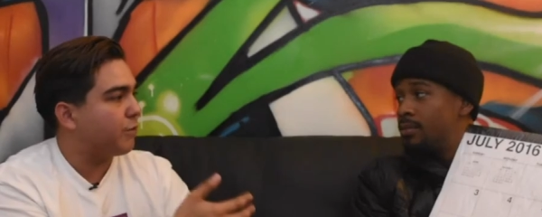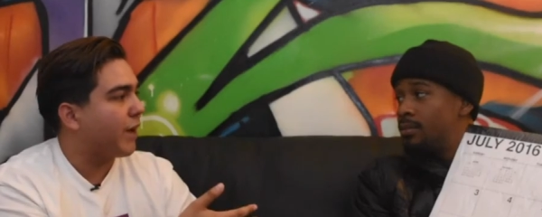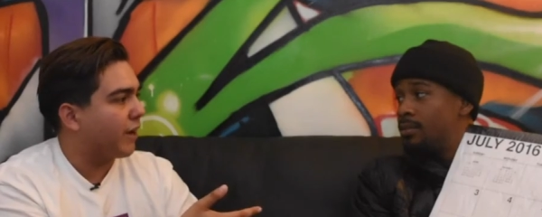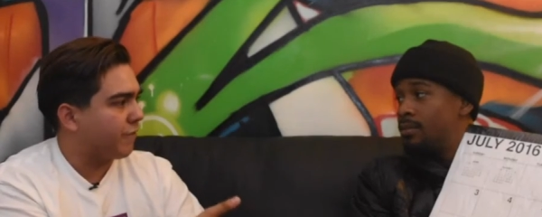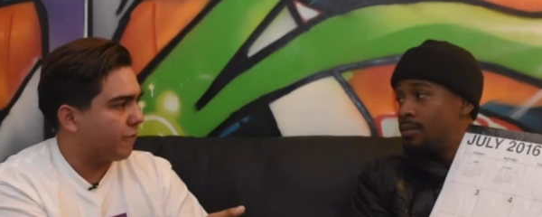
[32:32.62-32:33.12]
Speaker 1: as
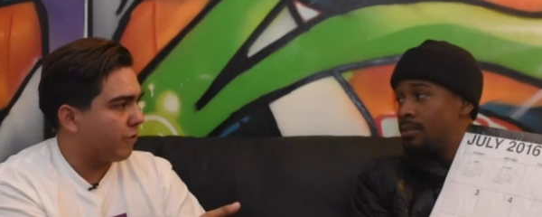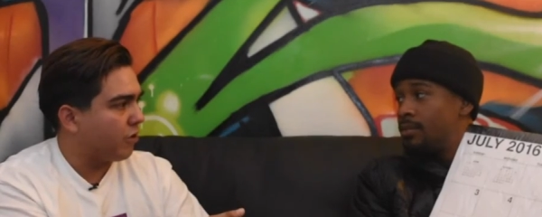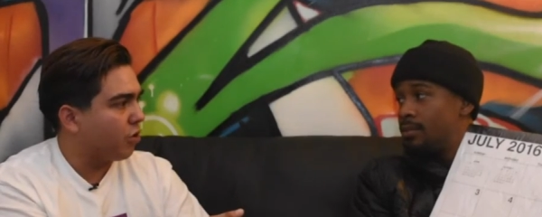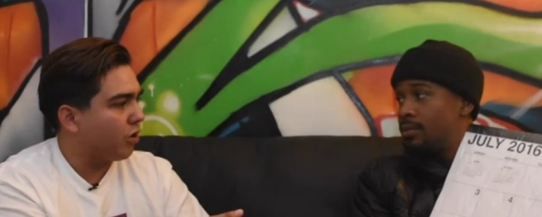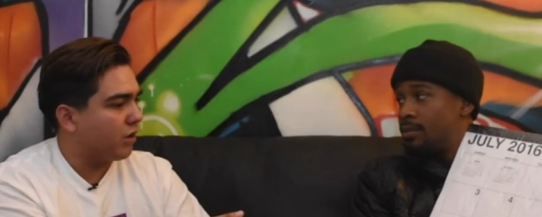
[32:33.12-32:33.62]
feedback
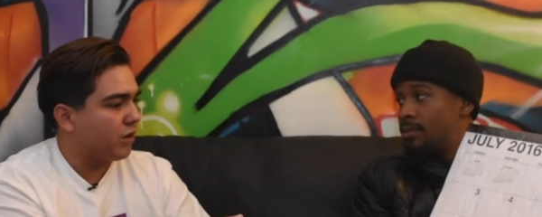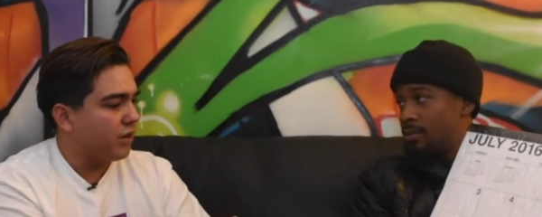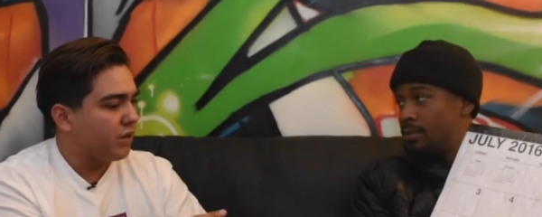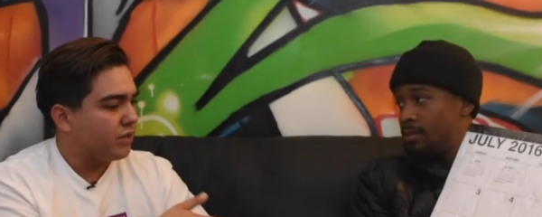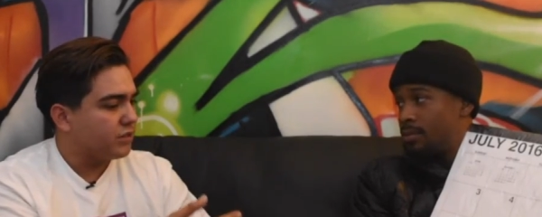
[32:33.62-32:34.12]
for
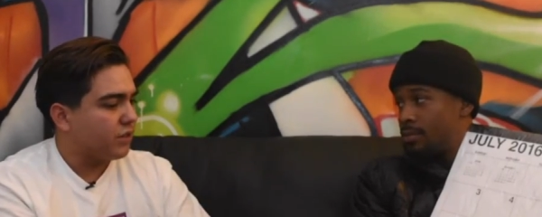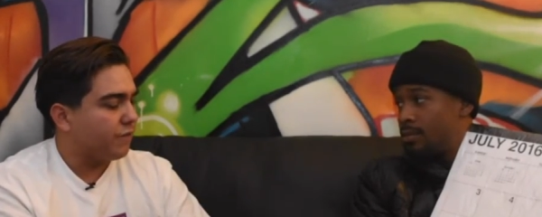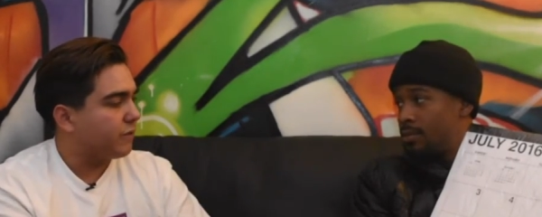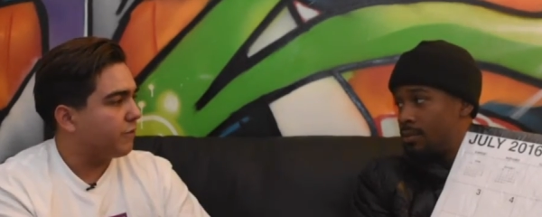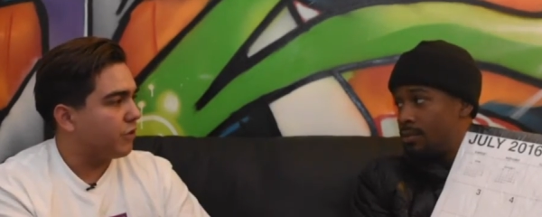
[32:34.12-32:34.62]
your
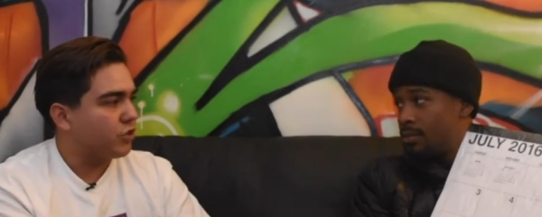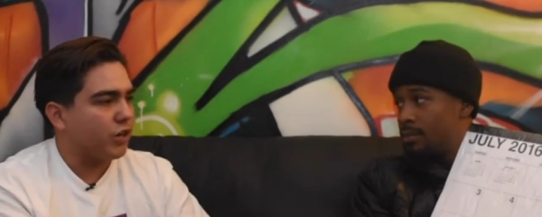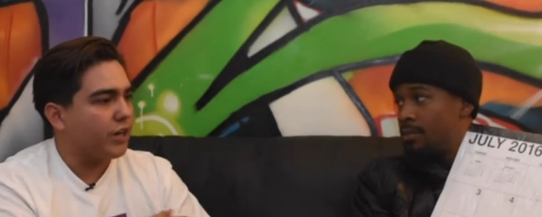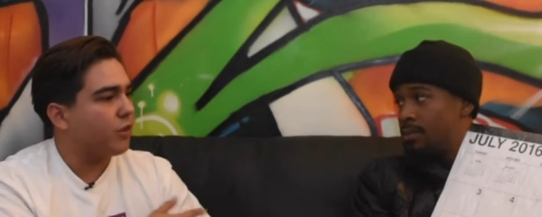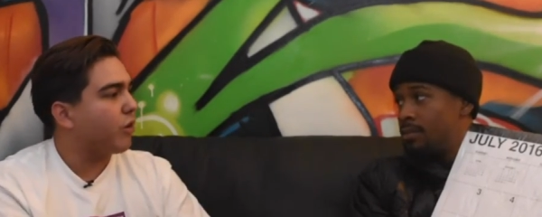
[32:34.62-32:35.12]
stuff in
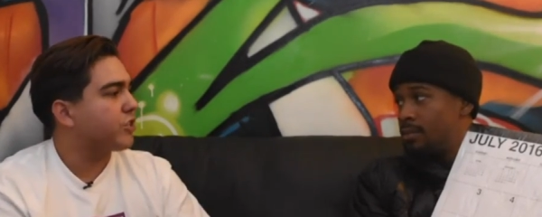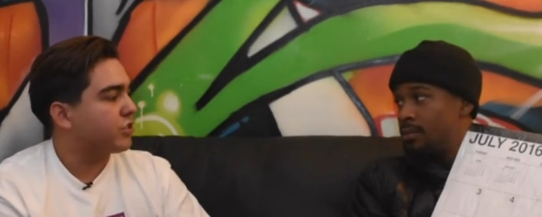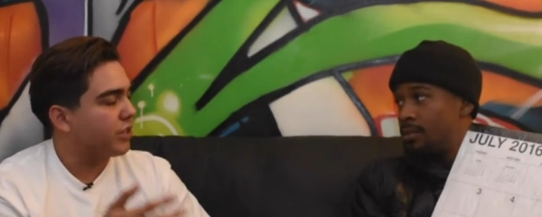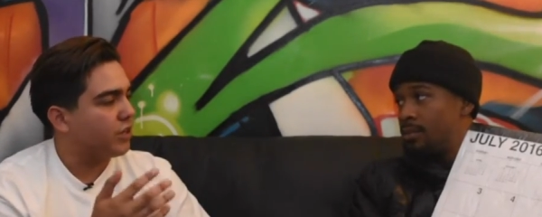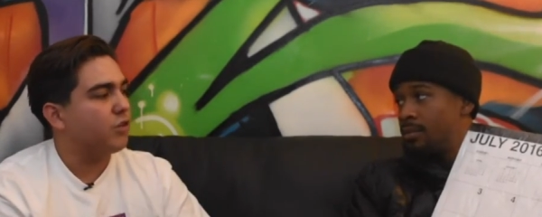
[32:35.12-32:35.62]
the future. Any
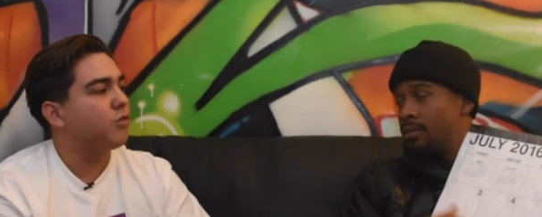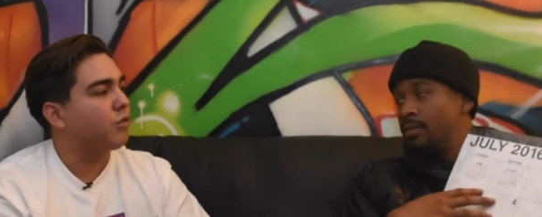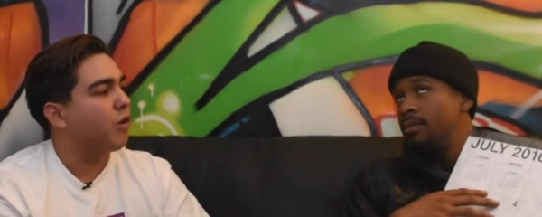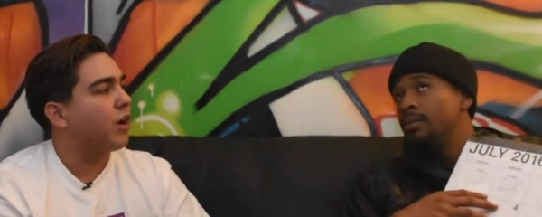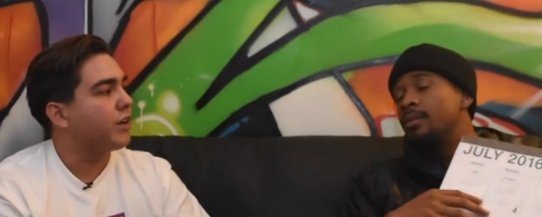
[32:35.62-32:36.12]
question
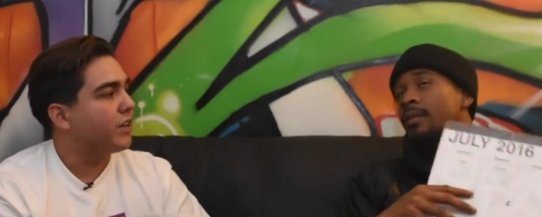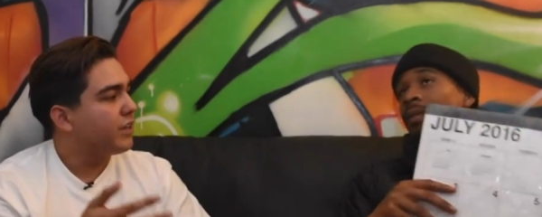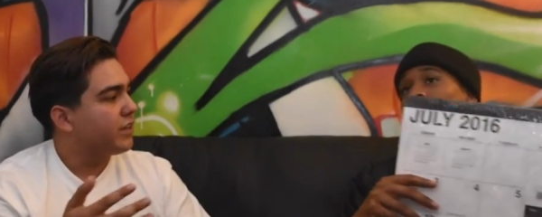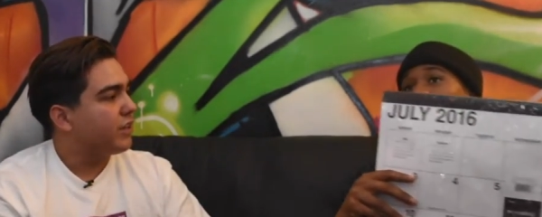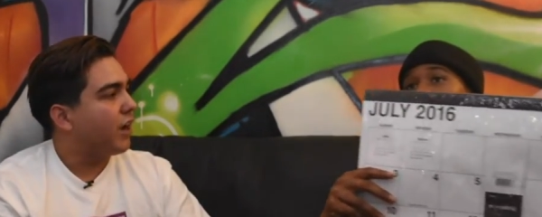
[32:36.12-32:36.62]
that you would
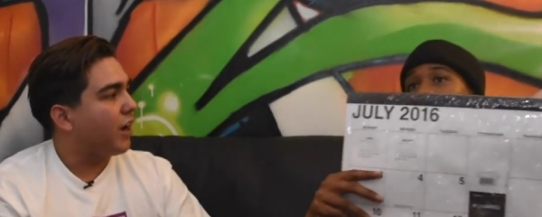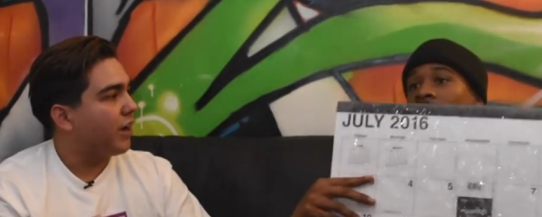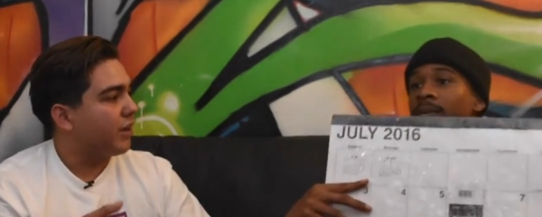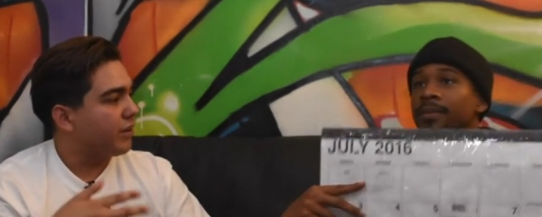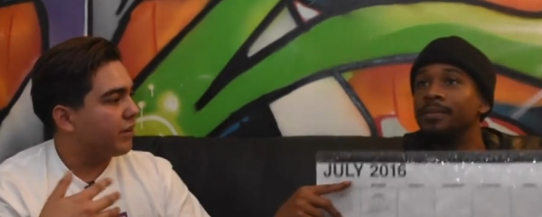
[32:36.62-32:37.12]
want,
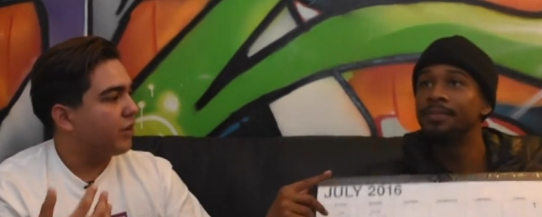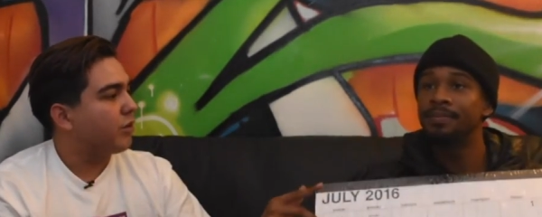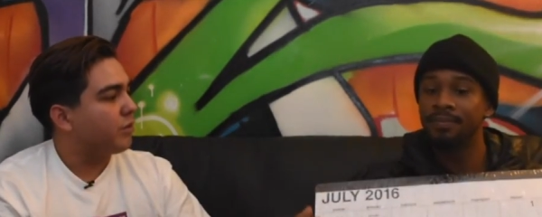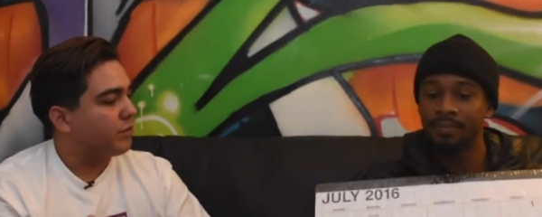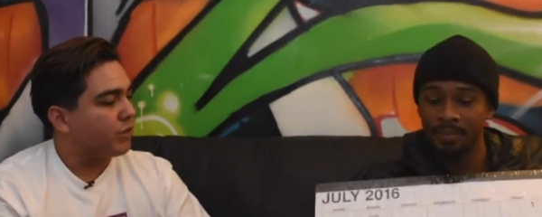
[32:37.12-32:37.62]

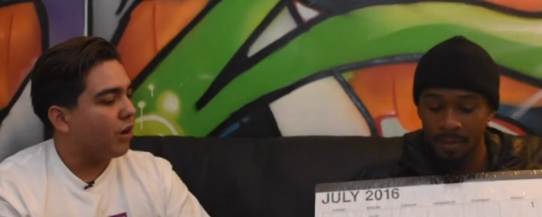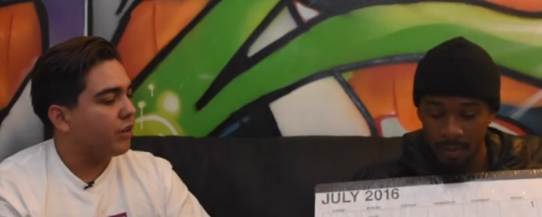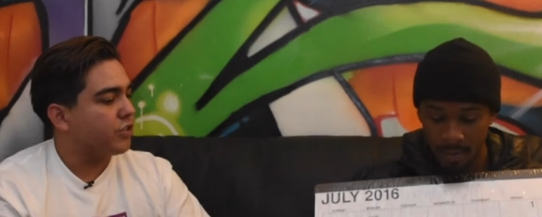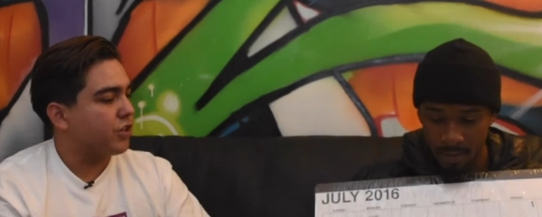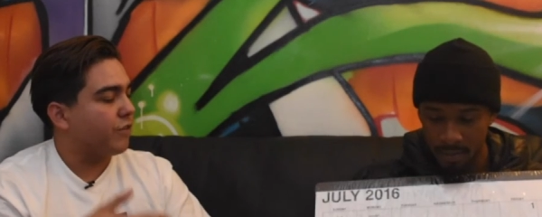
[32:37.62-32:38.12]
you know,
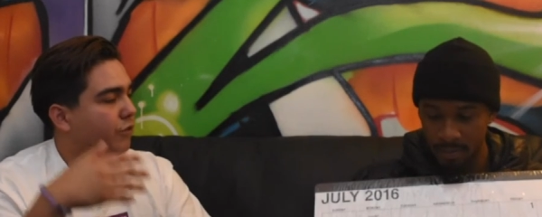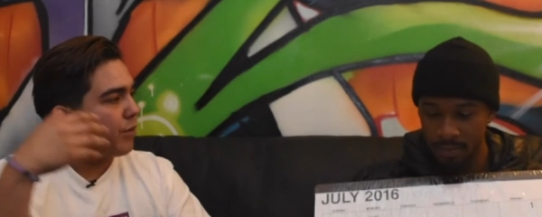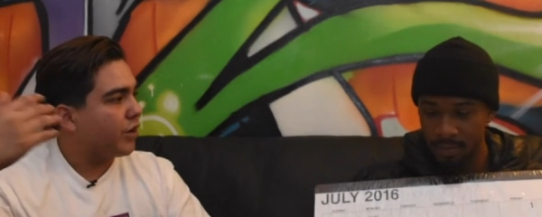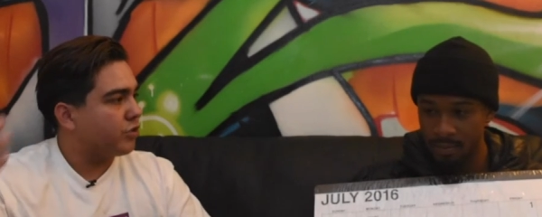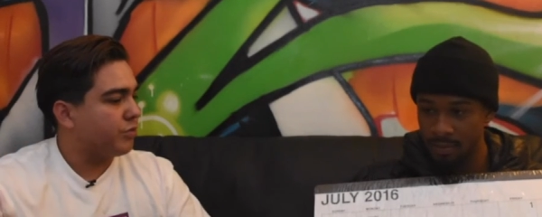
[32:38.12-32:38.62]
knowledge
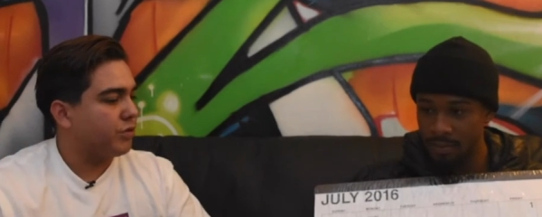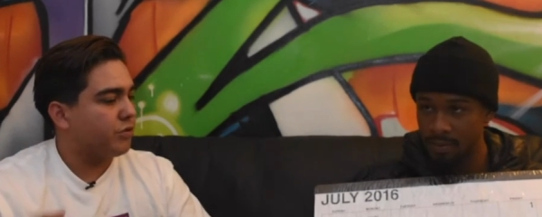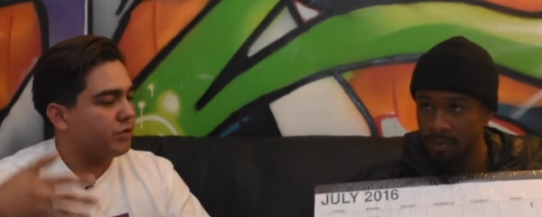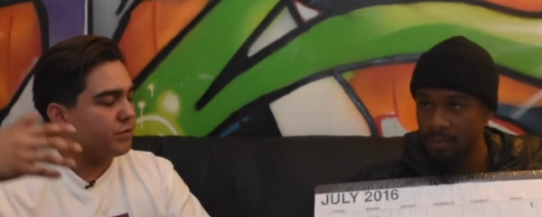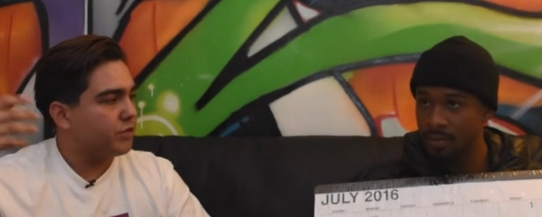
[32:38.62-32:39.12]
on from
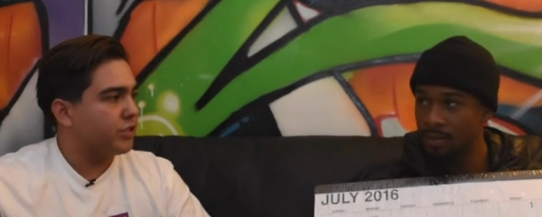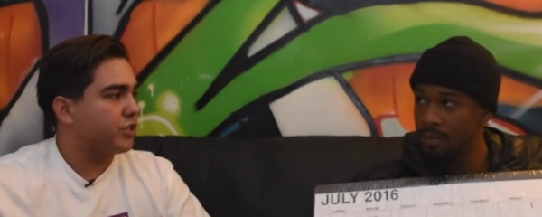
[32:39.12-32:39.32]
entrepreneurs,